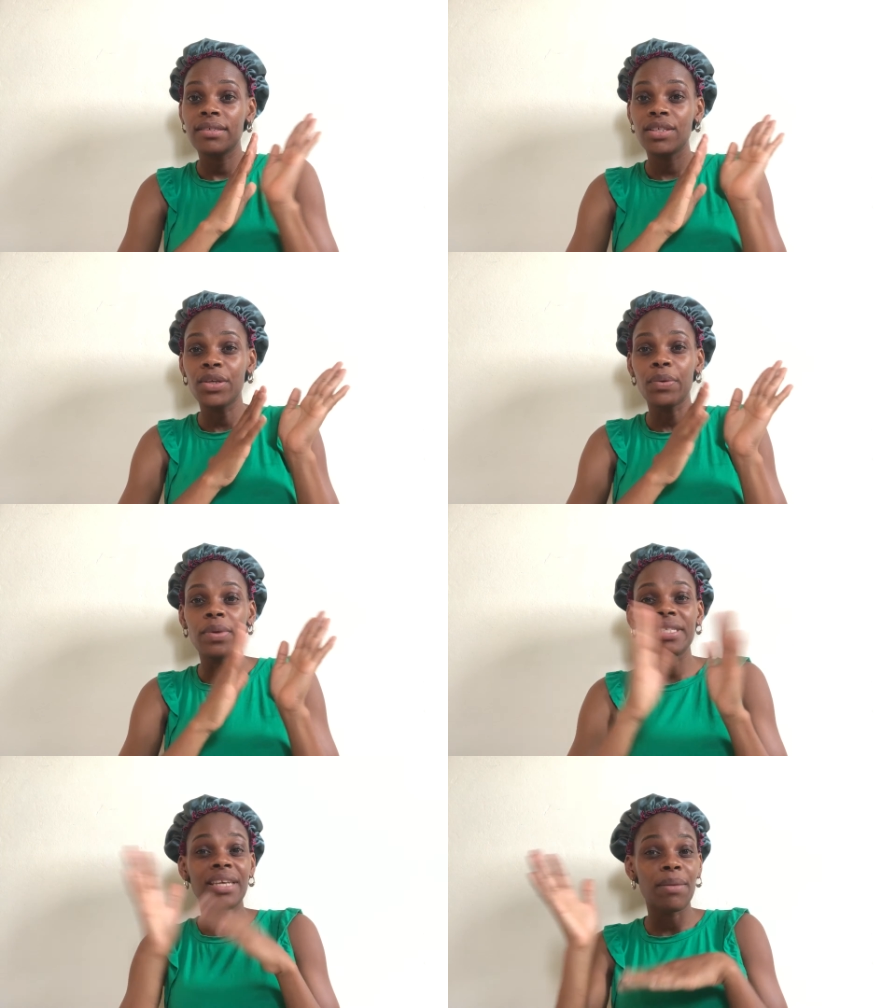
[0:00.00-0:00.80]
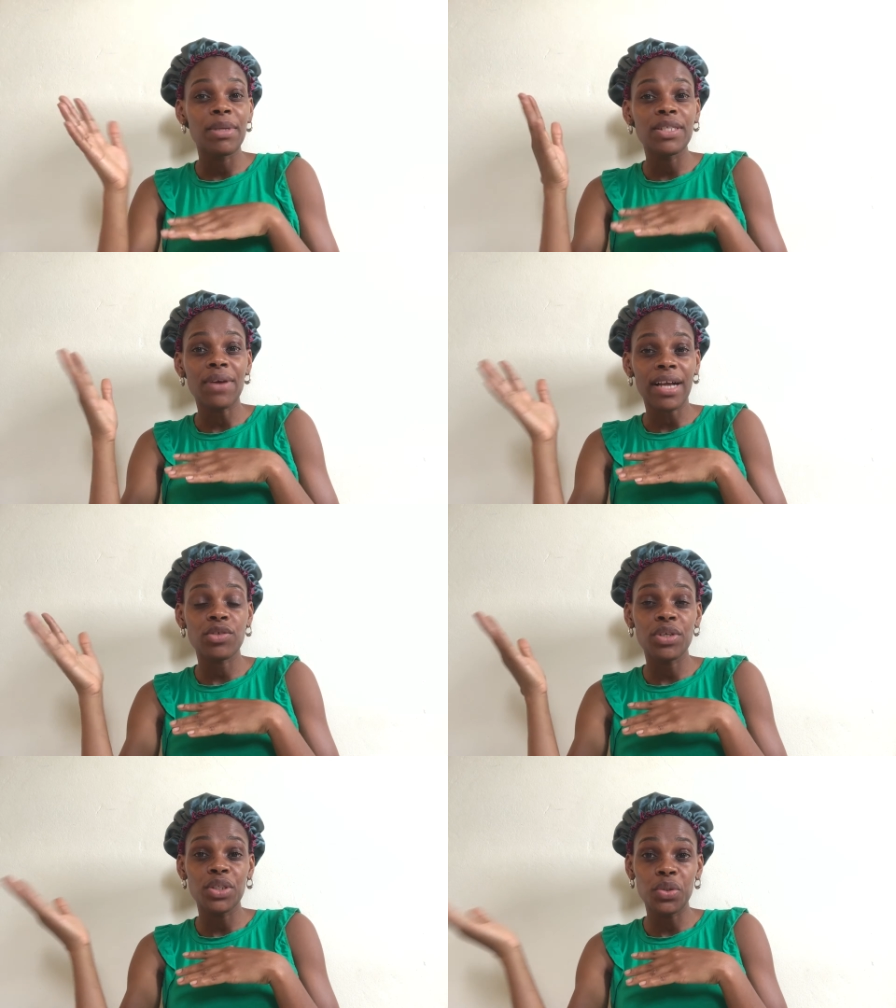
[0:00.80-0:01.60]
was able to
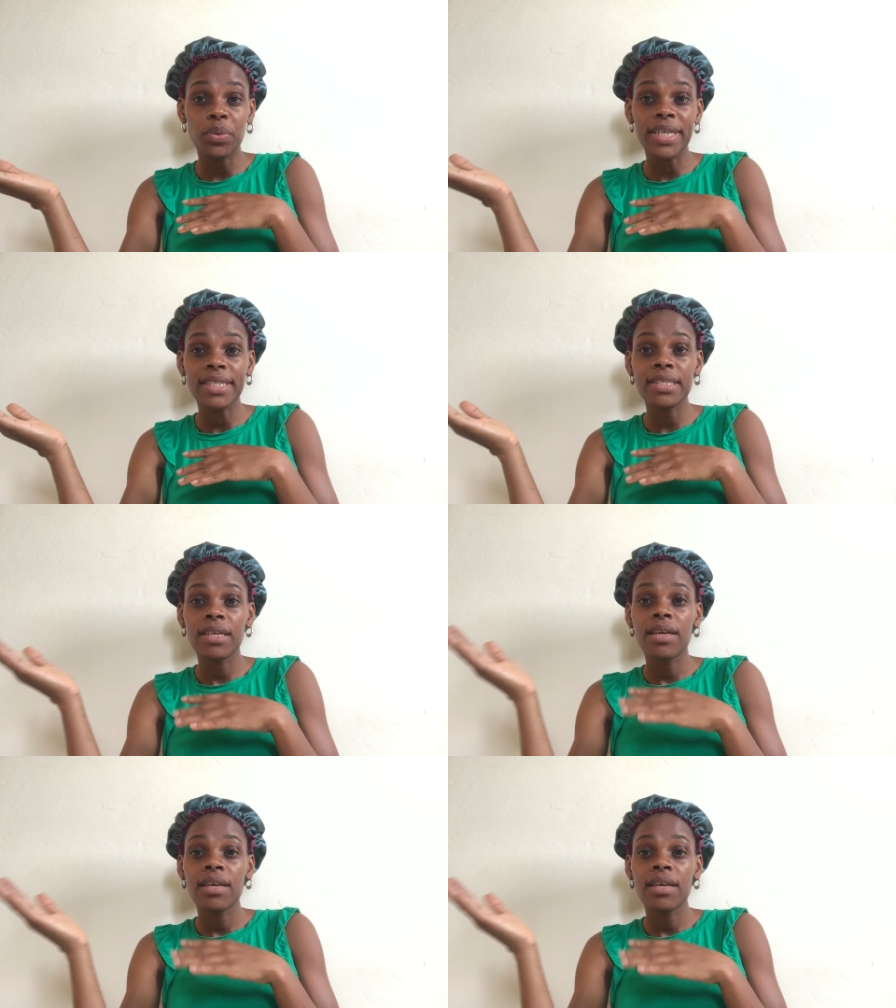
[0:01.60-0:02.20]
actually do it,